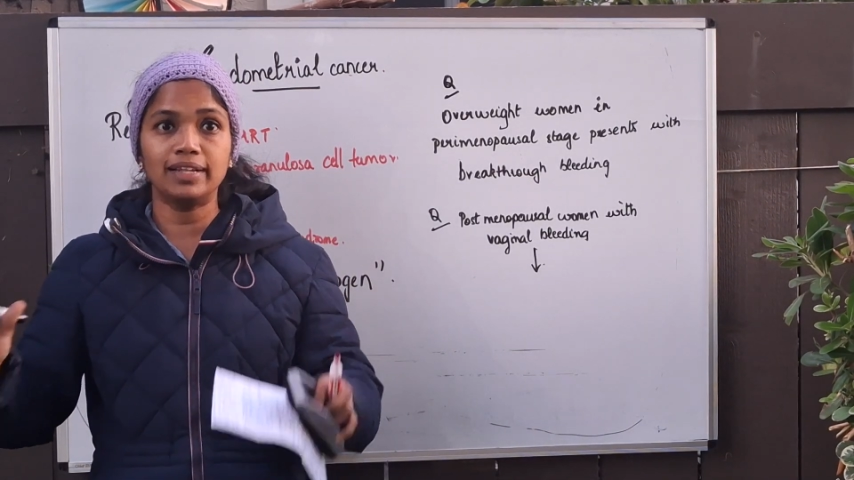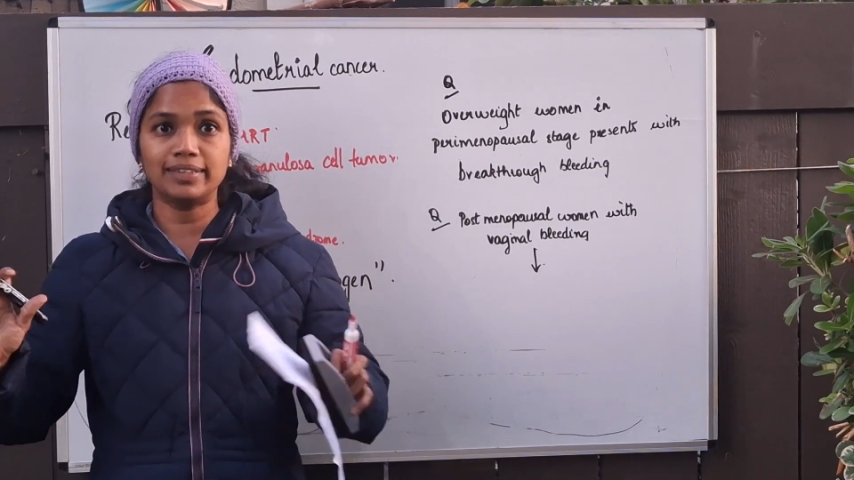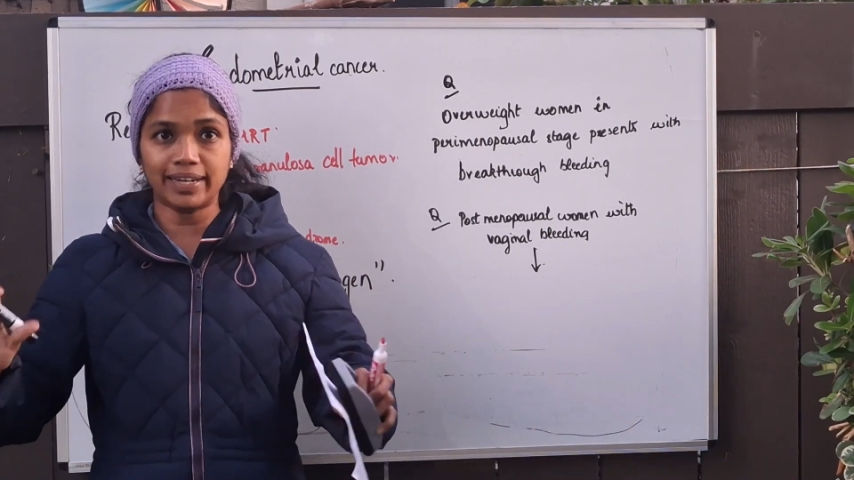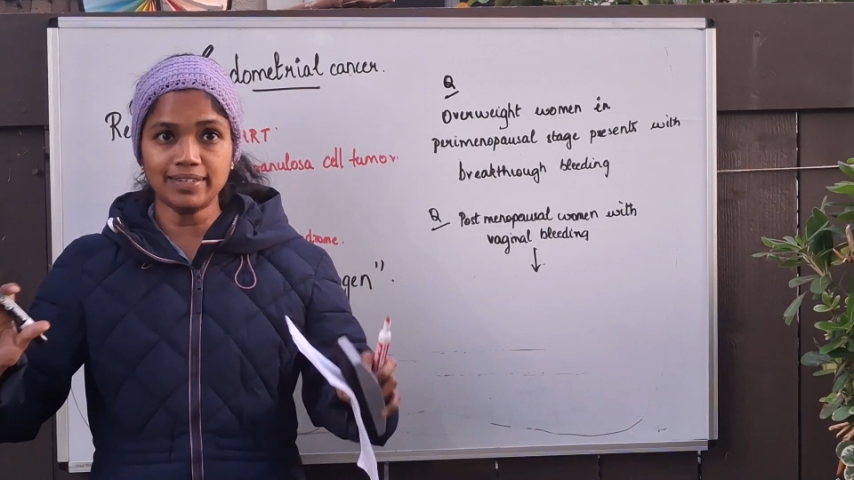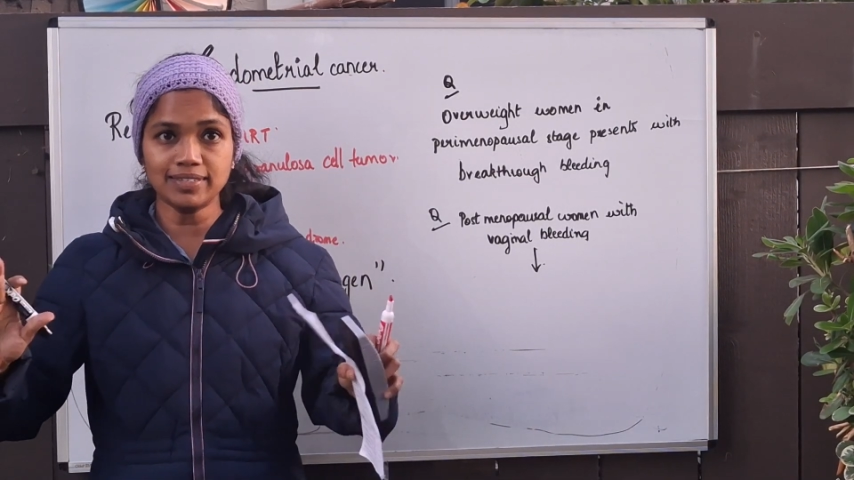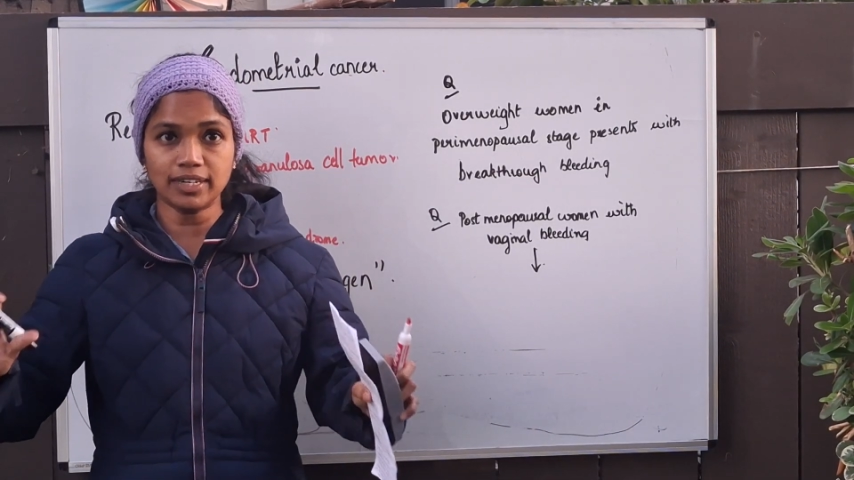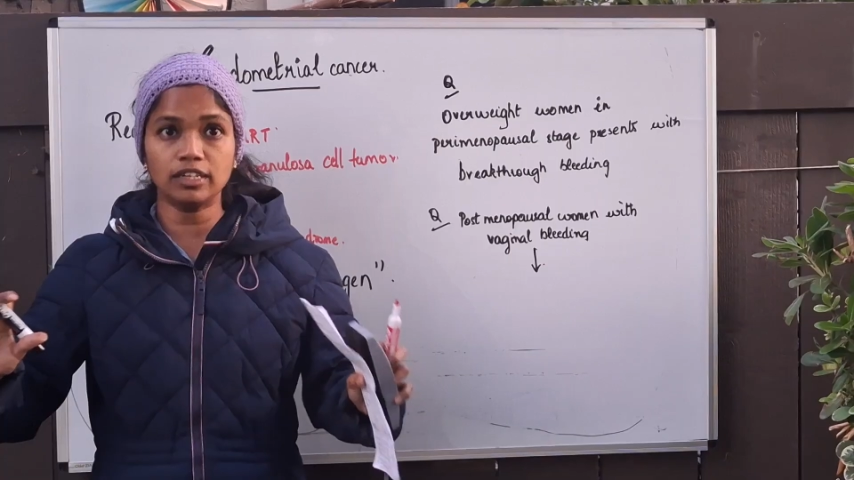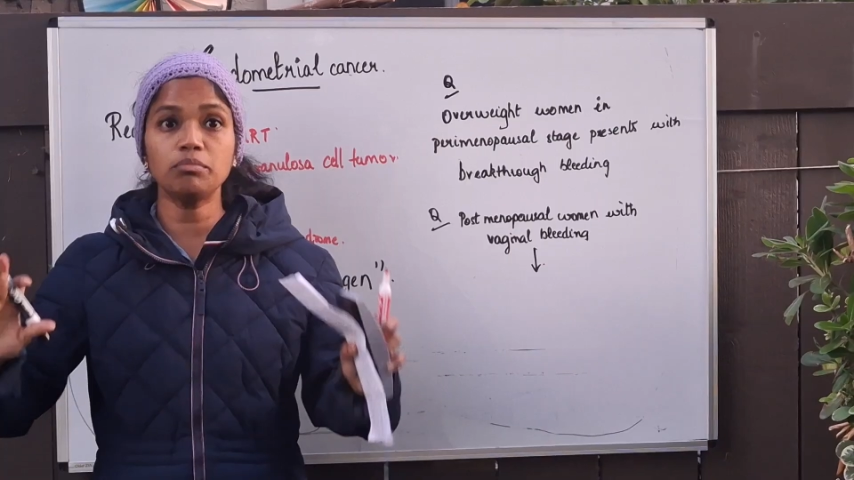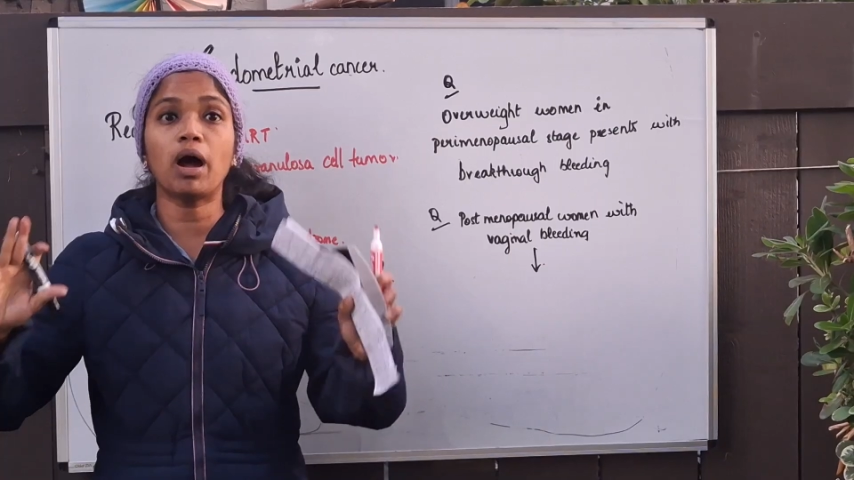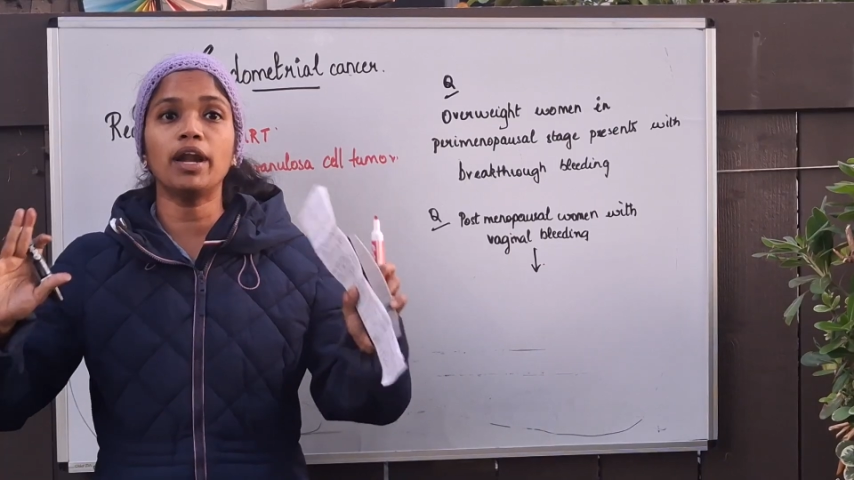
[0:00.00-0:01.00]
That is the
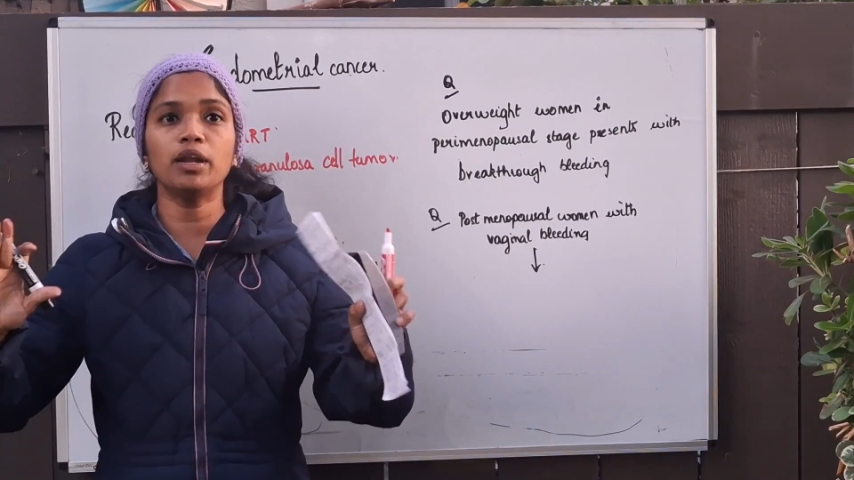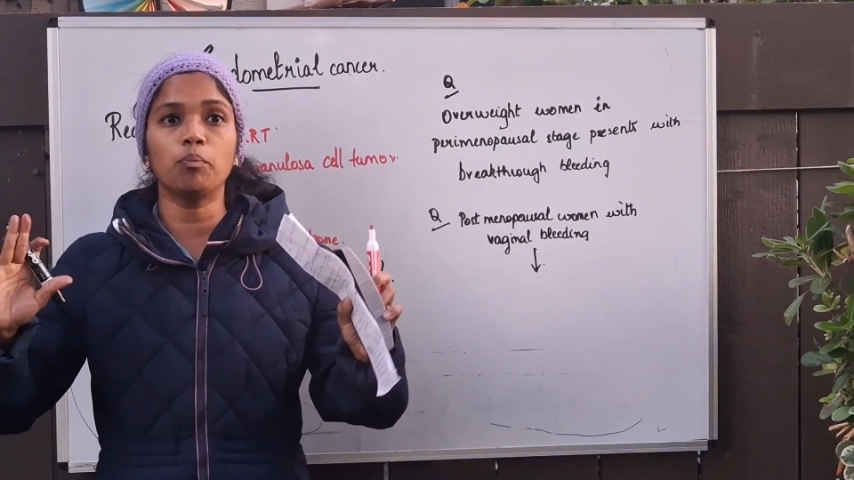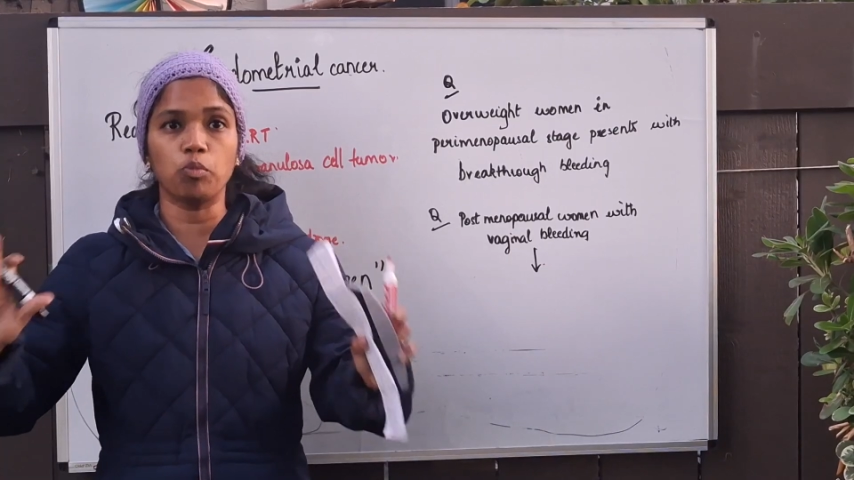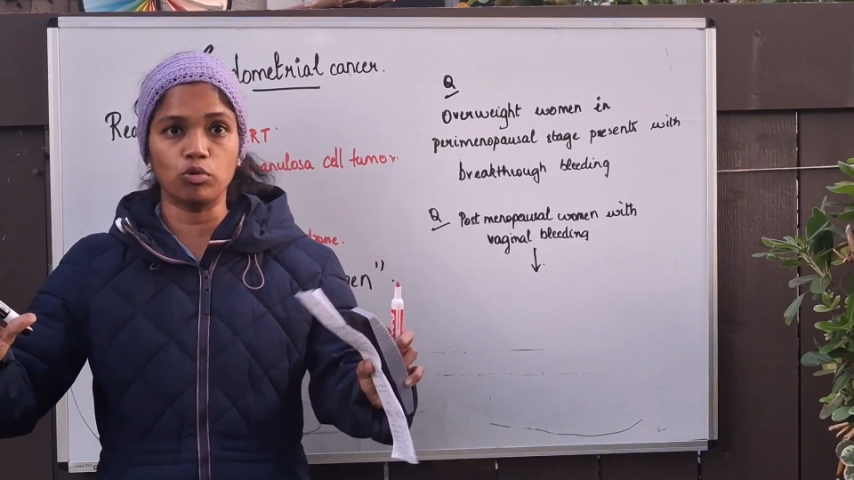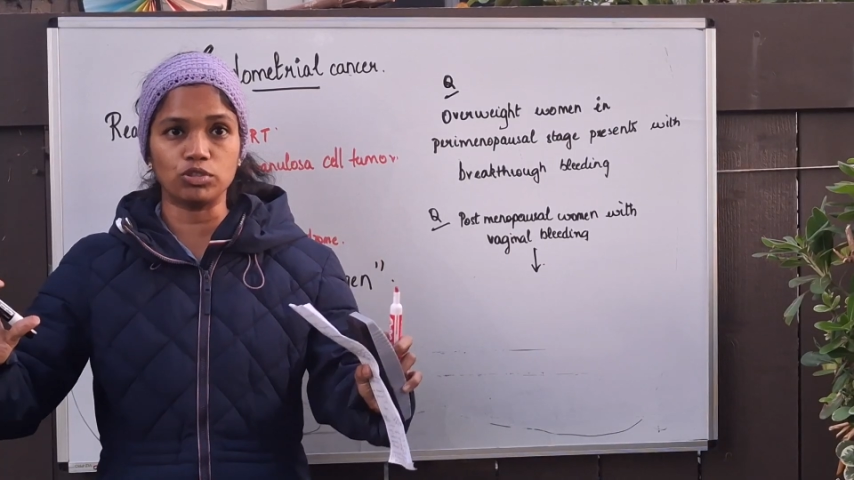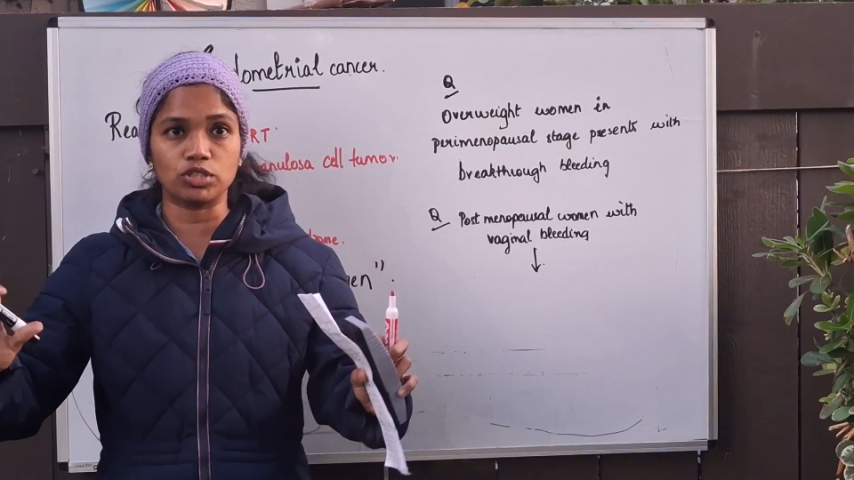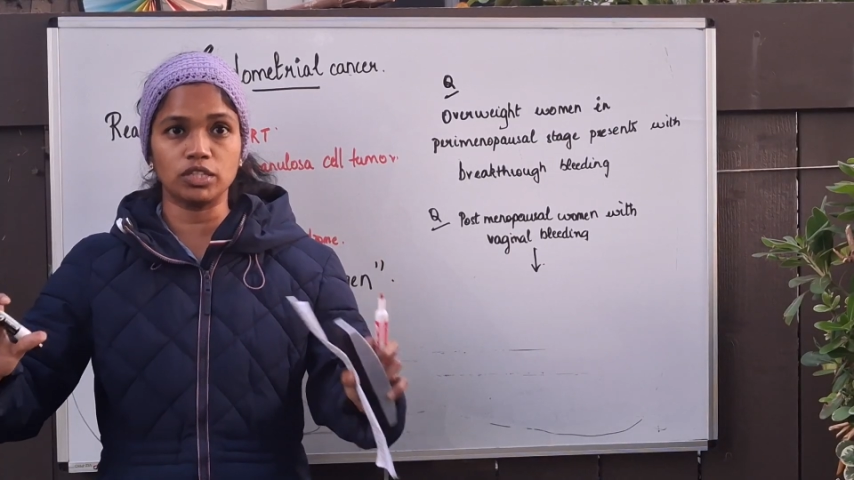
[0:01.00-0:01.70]
term unopposed.